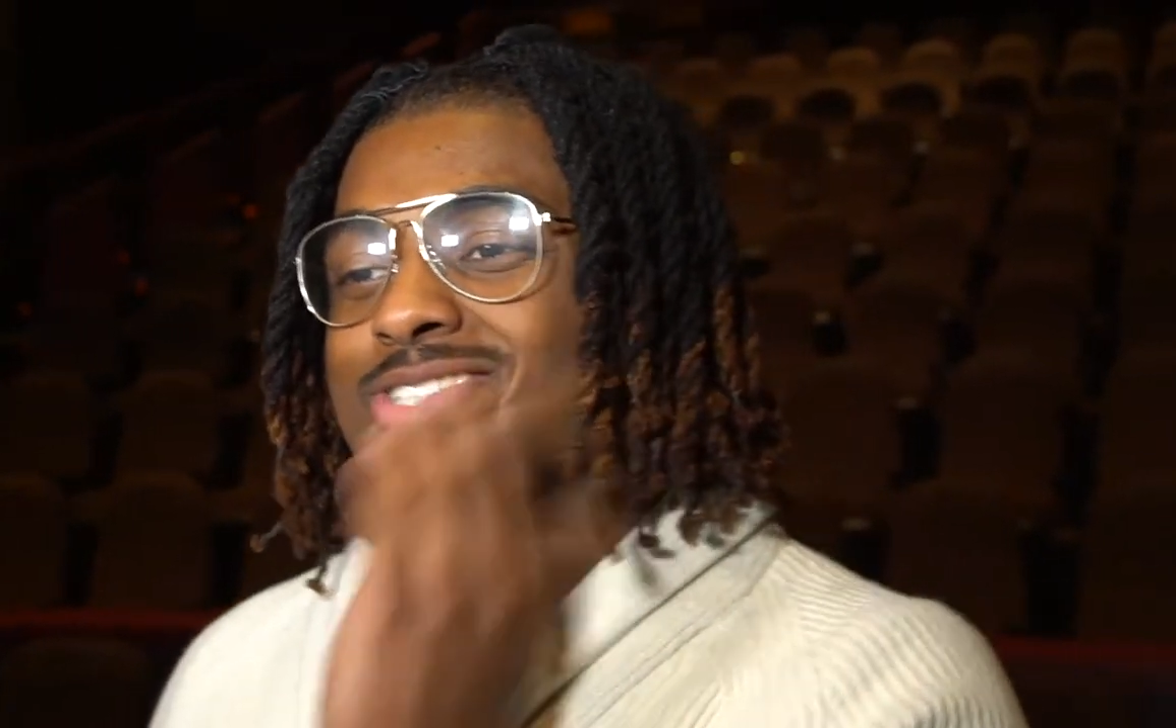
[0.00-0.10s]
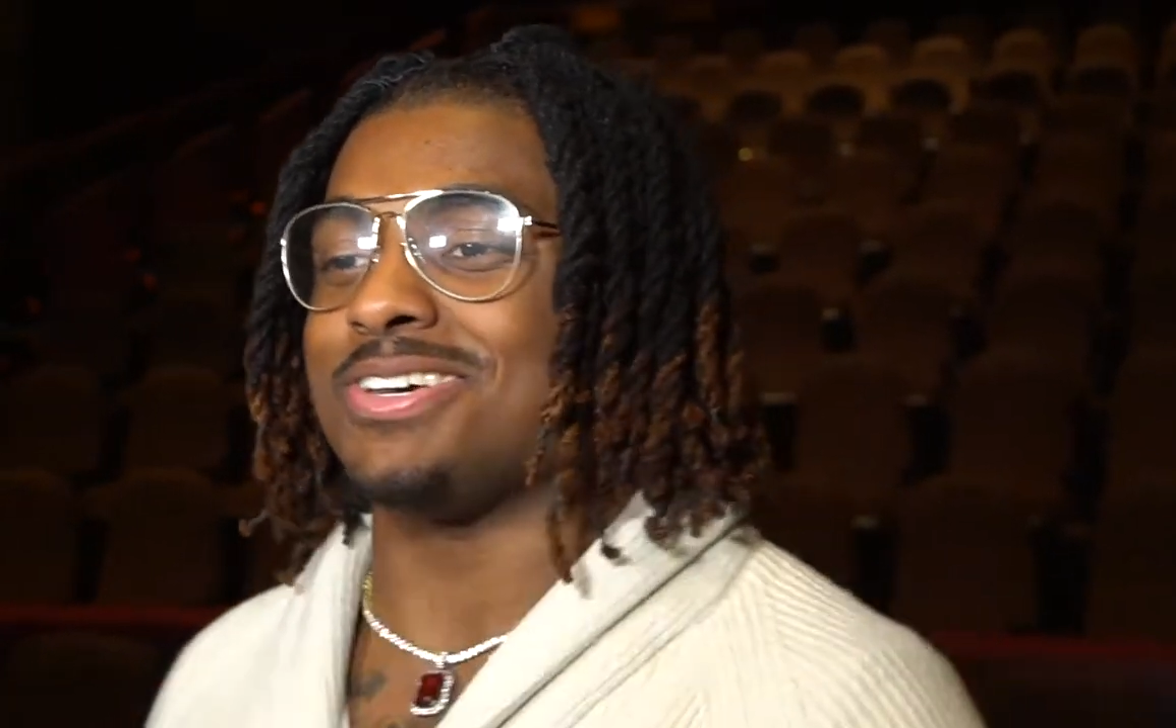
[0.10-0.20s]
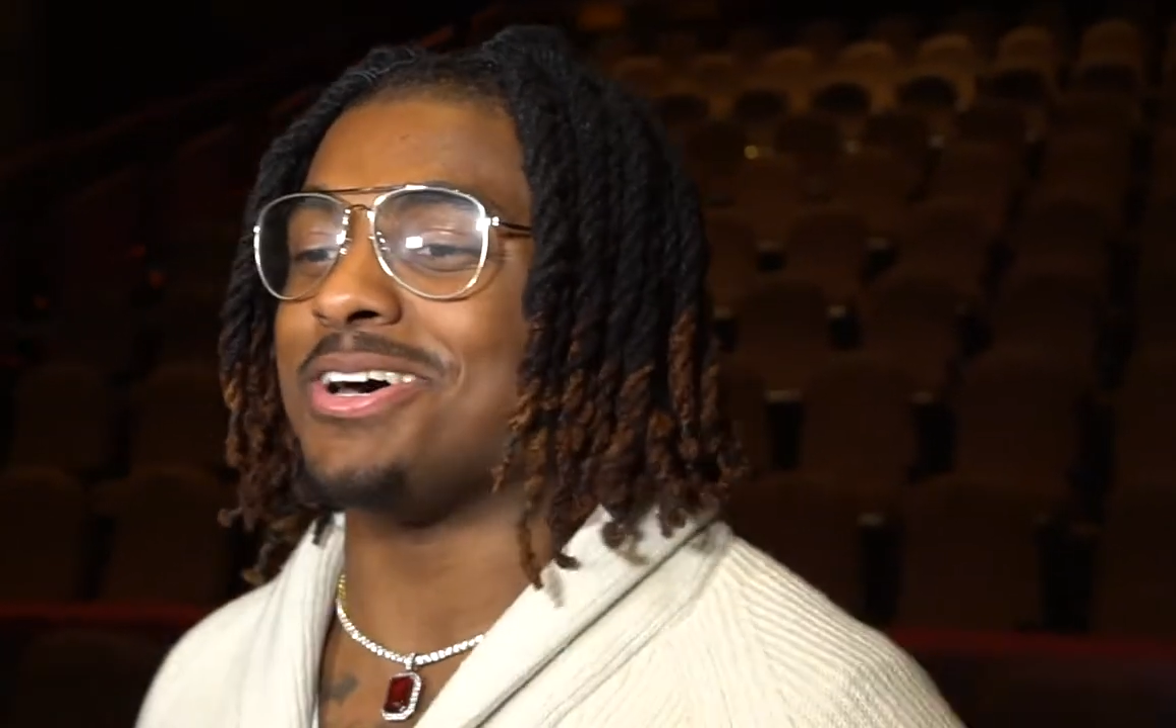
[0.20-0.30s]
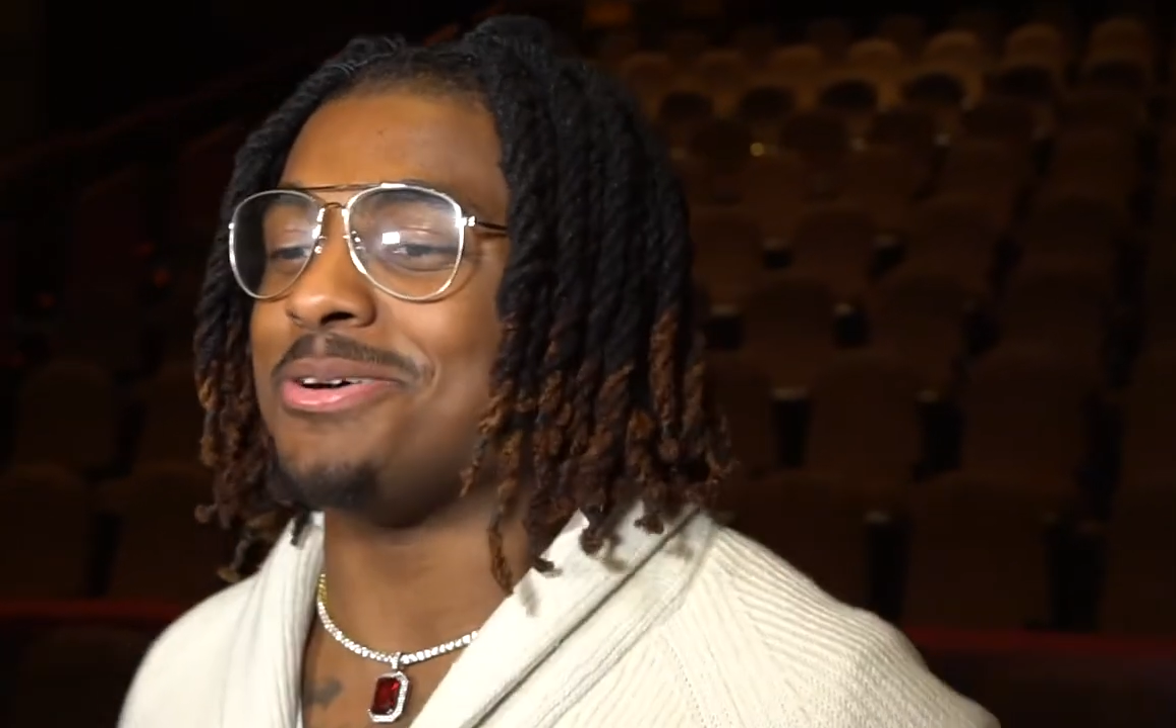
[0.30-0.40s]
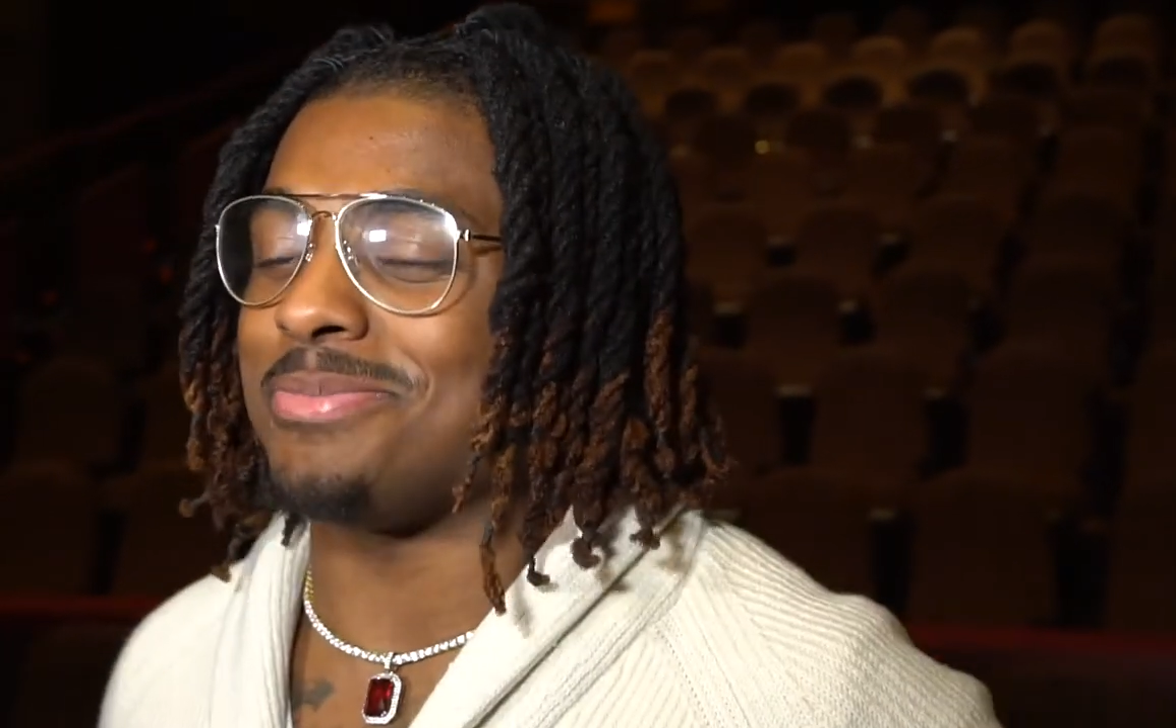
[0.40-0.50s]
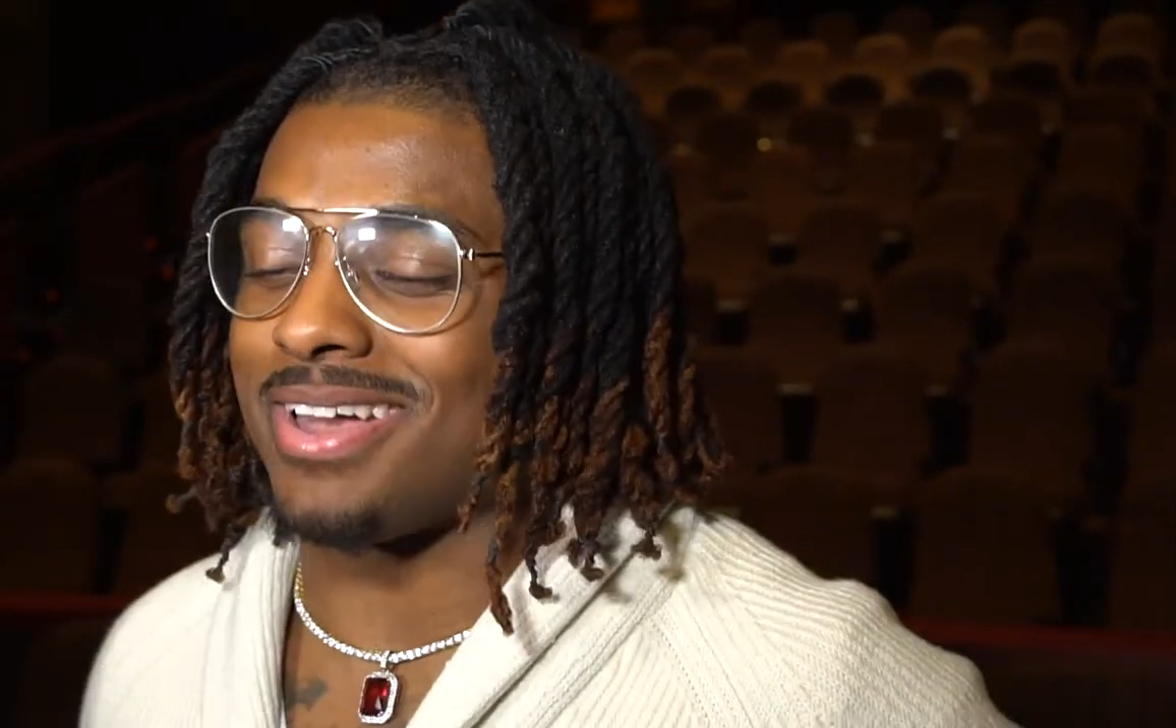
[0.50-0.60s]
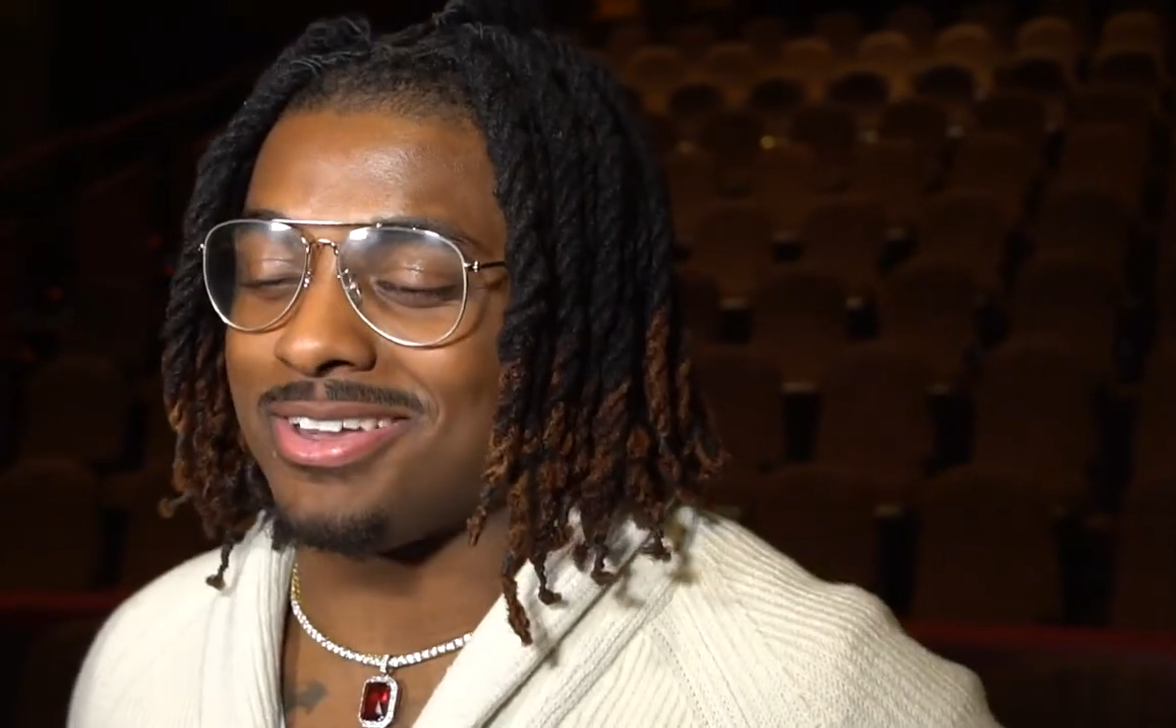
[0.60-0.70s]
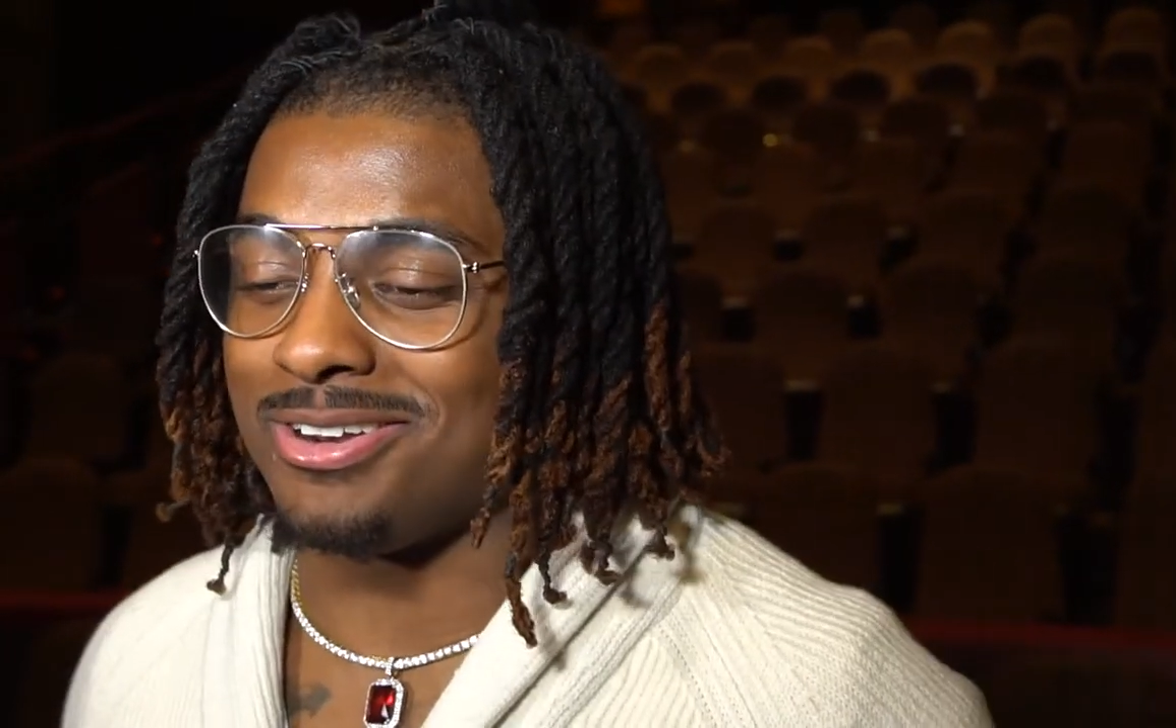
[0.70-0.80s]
good, man.